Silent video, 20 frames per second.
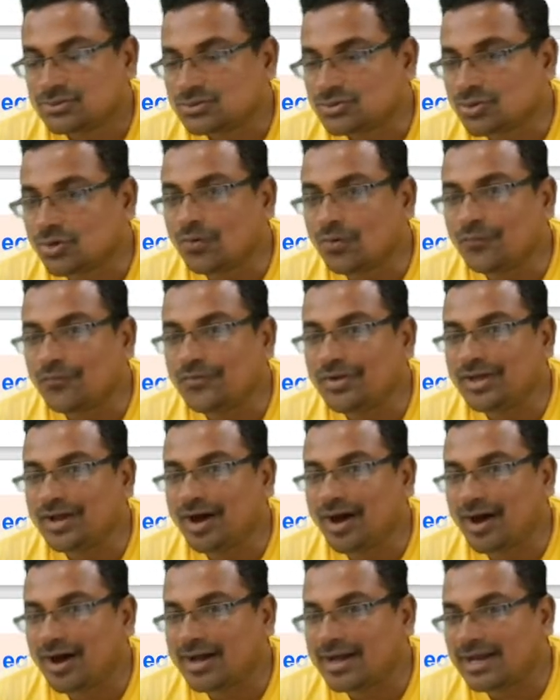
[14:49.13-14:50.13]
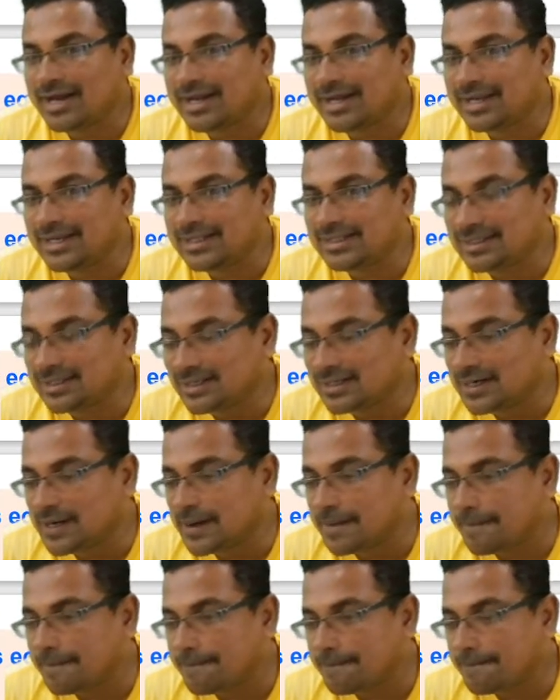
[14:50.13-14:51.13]
So we are getting
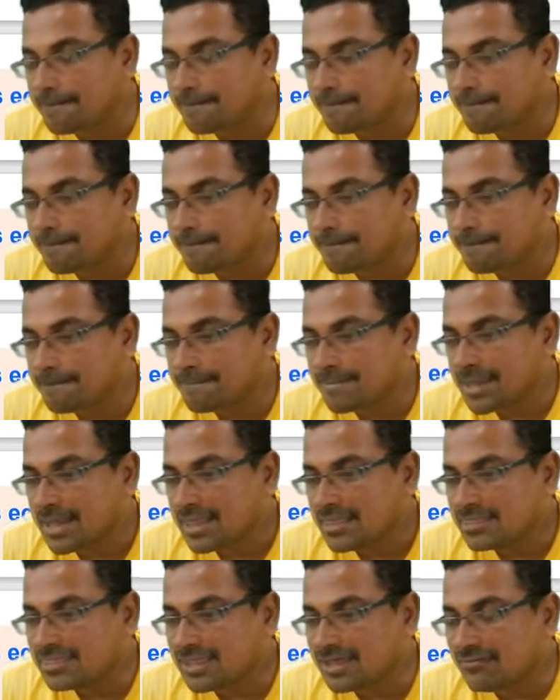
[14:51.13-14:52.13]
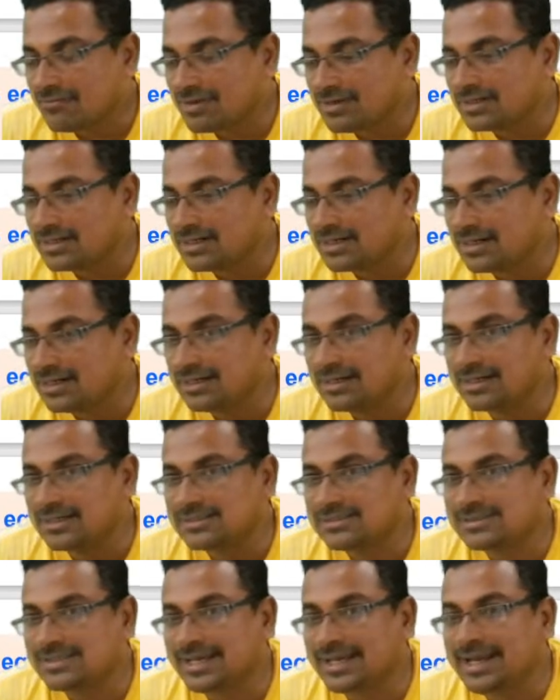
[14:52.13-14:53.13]
the 7
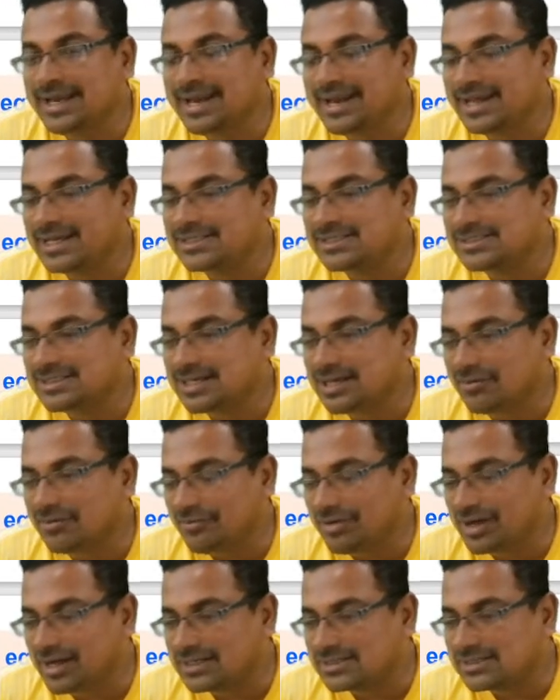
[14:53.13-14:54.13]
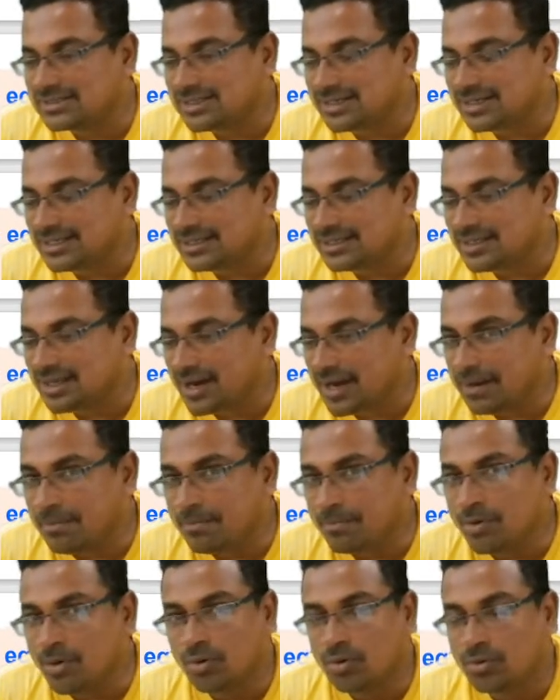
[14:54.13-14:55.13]
colors. In nature we are seeing the
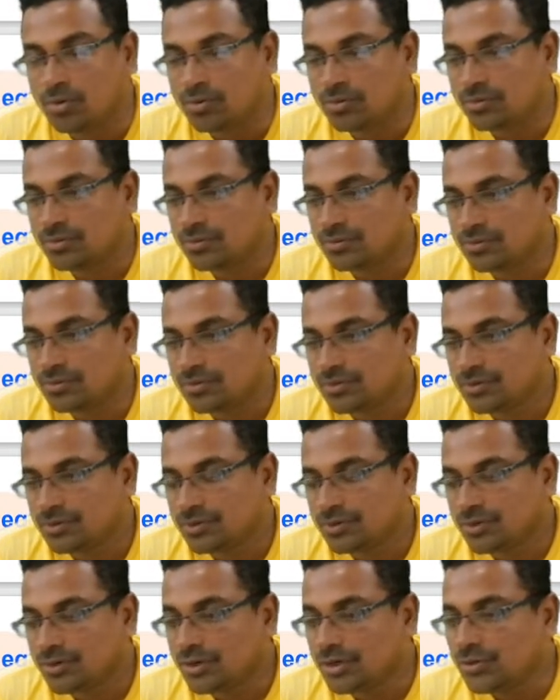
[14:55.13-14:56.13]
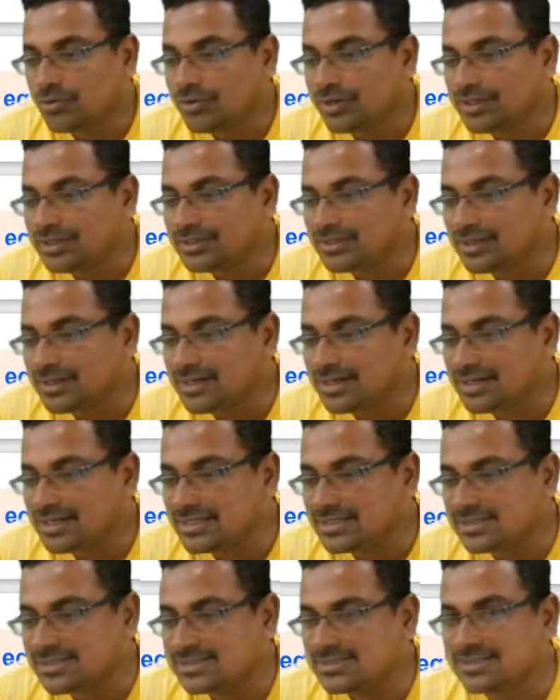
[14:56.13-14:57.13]
rainbow during the
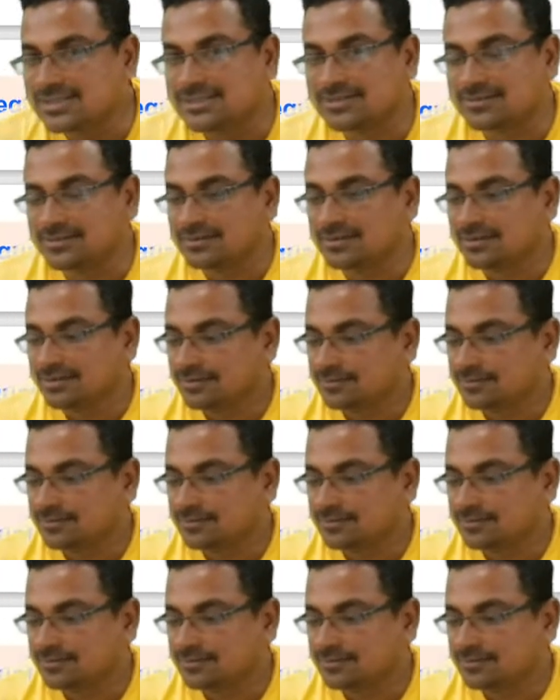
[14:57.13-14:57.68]
rainy season.